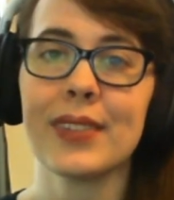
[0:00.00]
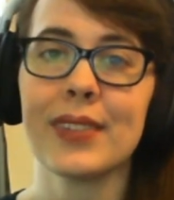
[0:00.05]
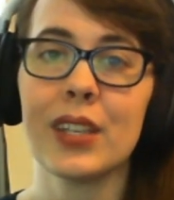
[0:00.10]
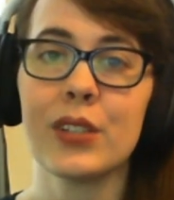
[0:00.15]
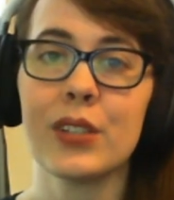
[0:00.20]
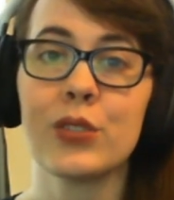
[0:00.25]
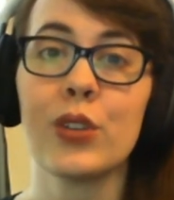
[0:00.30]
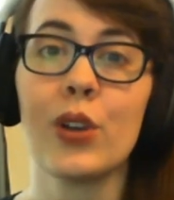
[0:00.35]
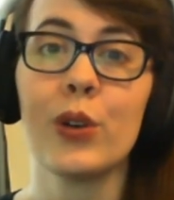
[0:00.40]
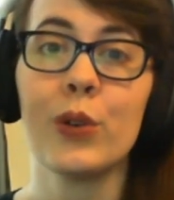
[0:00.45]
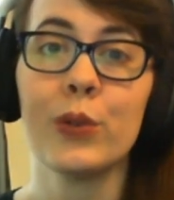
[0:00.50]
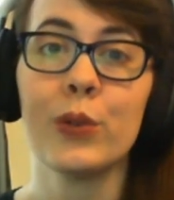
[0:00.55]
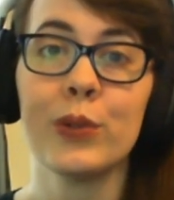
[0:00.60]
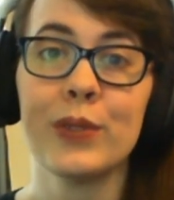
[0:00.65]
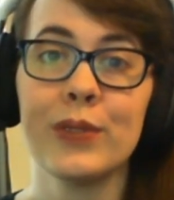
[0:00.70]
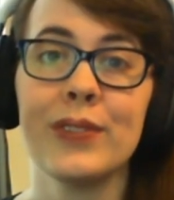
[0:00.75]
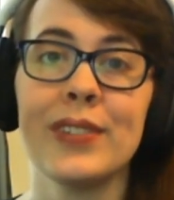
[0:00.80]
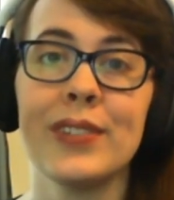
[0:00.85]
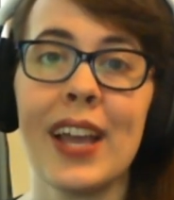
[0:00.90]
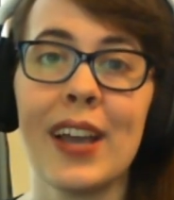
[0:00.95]
So
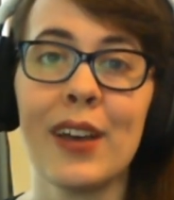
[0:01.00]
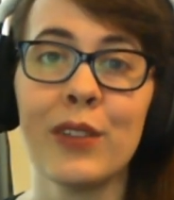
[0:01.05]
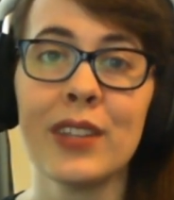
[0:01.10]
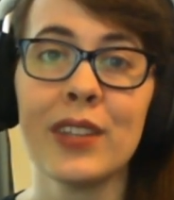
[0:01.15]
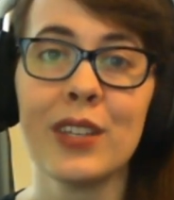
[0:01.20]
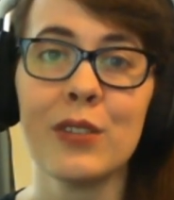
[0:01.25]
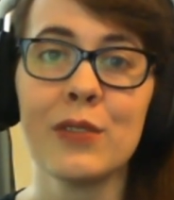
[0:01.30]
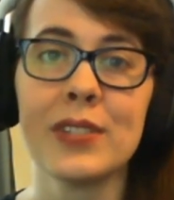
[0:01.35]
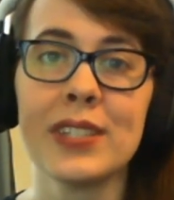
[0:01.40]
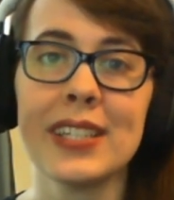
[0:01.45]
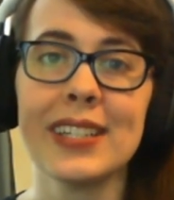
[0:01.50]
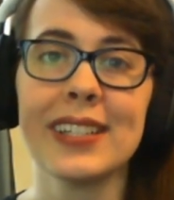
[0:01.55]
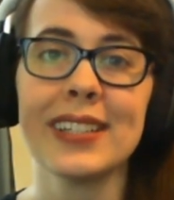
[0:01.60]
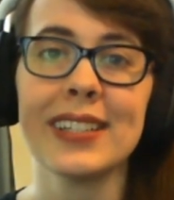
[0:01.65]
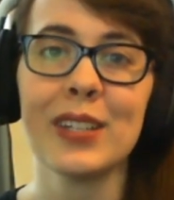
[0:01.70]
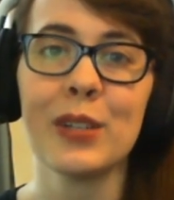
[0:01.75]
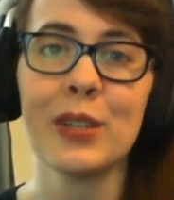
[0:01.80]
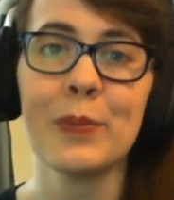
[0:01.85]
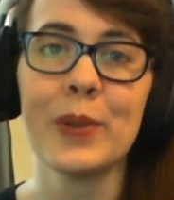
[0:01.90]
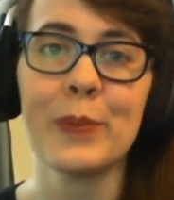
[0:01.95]
now that you've seen
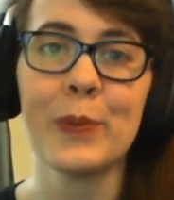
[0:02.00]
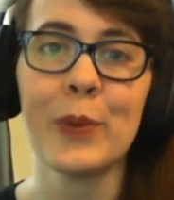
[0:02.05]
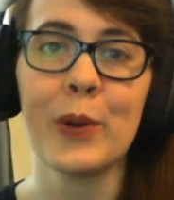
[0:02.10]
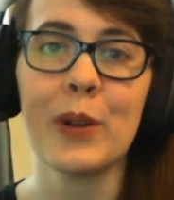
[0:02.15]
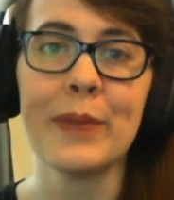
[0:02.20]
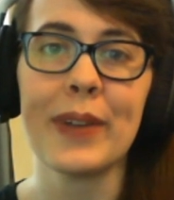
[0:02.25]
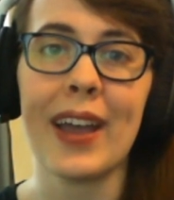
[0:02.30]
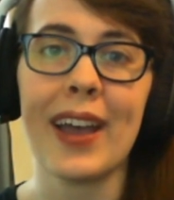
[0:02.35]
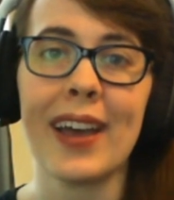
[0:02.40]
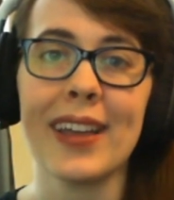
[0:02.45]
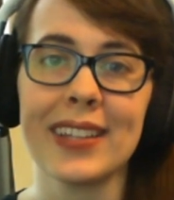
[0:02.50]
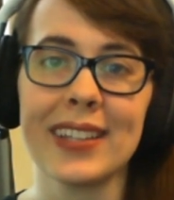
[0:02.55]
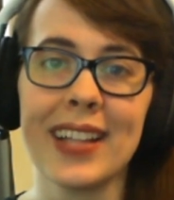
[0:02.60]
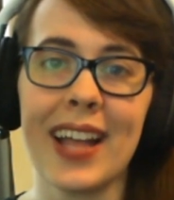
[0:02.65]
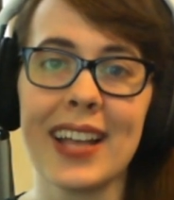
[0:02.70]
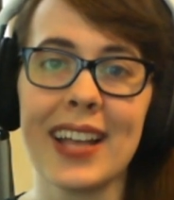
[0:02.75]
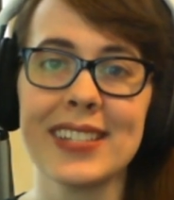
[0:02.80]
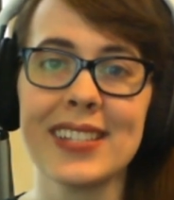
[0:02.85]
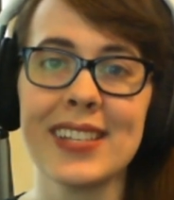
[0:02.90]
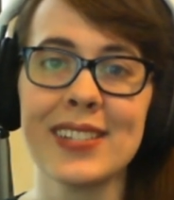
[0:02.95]
a little bit more about how the
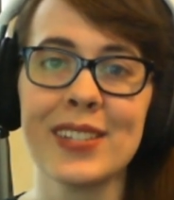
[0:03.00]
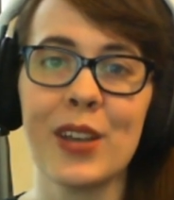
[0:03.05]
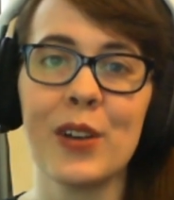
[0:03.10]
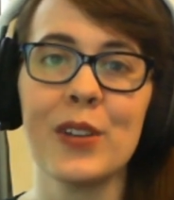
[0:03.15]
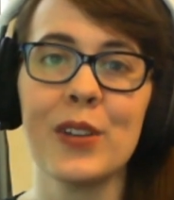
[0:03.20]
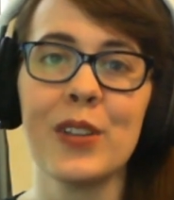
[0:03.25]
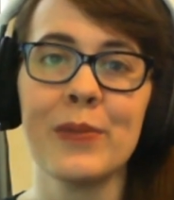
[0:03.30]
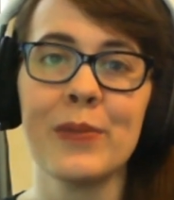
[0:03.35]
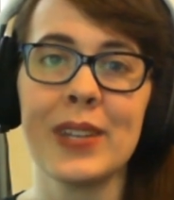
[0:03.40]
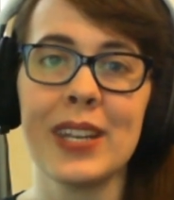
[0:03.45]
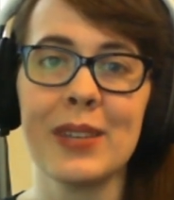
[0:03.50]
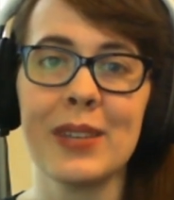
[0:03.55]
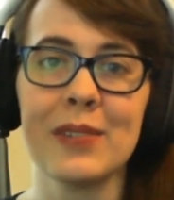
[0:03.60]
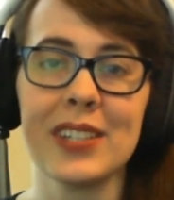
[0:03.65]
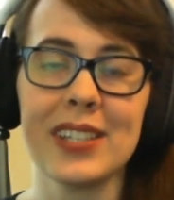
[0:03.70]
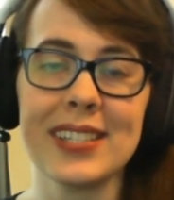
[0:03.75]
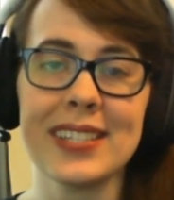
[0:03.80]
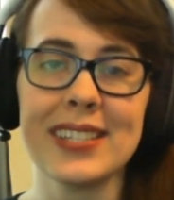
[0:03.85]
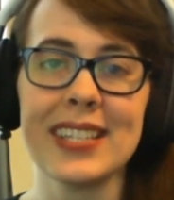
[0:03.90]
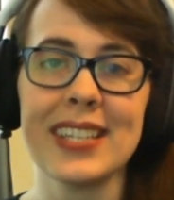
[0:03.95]
classes go, you've been able
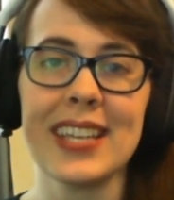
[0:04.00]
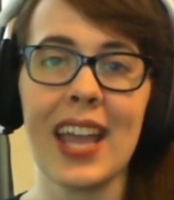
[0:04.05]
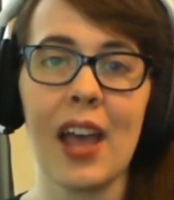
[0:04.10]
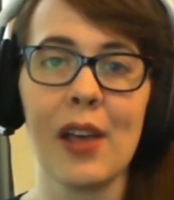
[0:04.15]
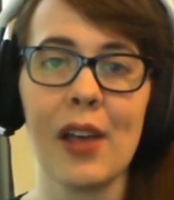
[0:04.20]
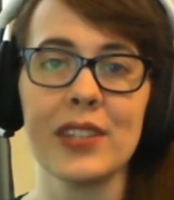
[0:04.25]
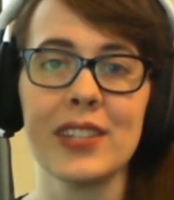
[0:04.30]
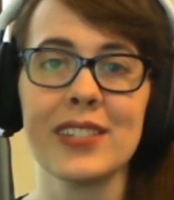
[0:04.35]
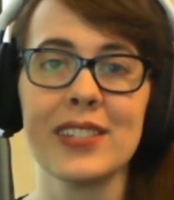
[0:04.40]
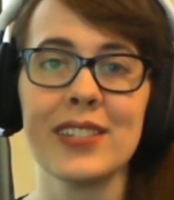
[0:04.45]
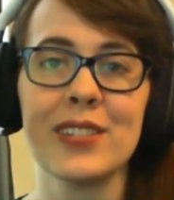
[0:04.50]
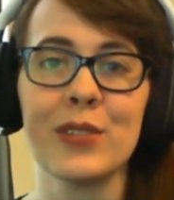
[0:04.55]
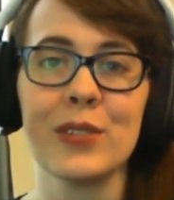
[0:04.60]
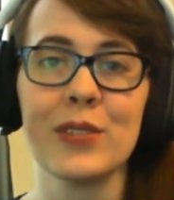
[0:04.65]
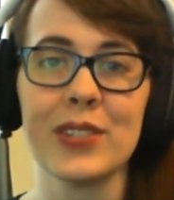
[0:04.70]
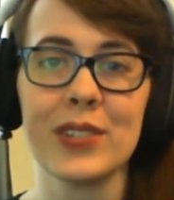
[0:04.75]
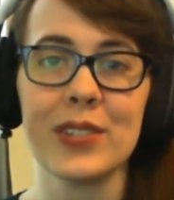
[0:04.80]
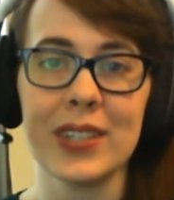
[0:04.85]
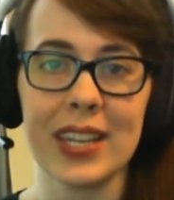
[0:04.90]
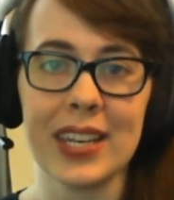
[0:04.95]
to see how the
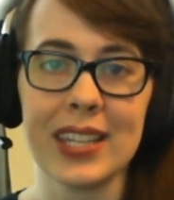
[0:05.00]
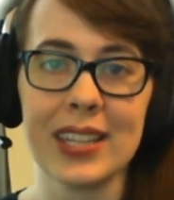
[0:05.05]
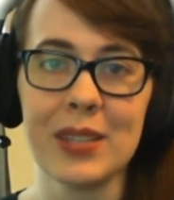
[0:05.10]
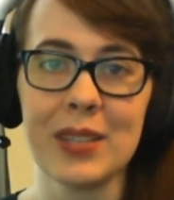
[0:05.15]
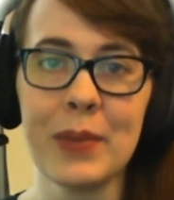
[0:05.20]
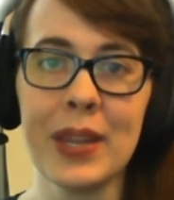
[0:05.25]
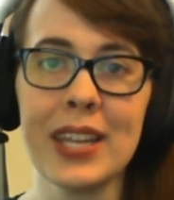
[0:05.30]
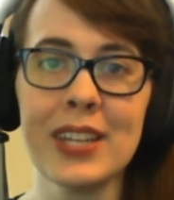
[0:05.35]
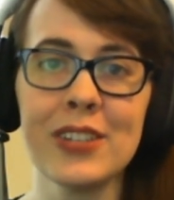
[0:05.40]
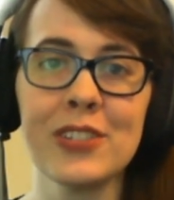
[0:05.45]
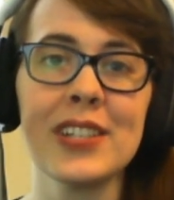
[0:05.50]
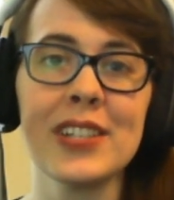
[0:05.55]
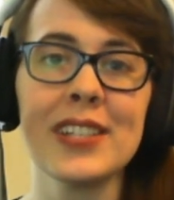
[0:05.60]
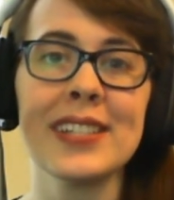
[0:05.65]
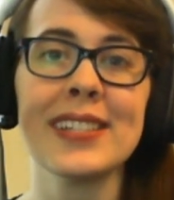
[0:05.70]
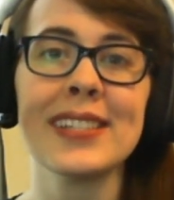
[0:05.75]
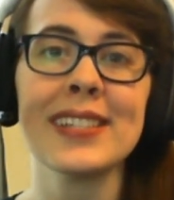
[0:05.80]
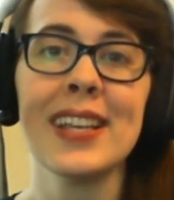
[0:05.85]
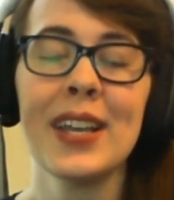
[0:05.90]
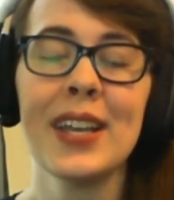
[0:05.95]
students are getting the
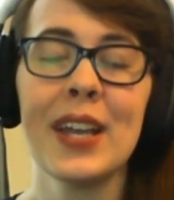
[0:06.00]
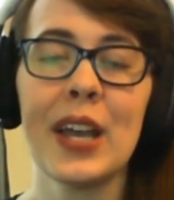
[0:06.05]
pages,